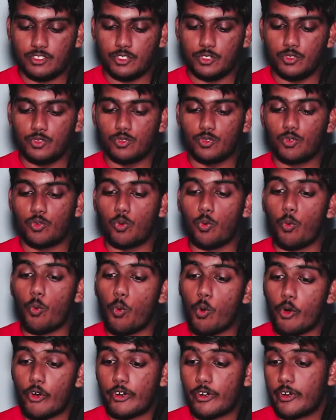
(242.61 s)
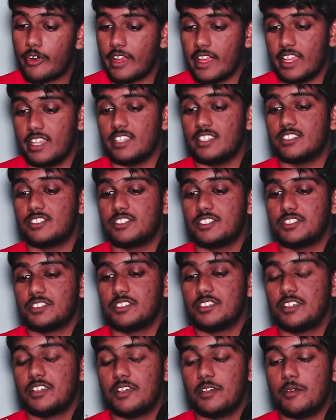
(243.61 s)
to quarter inch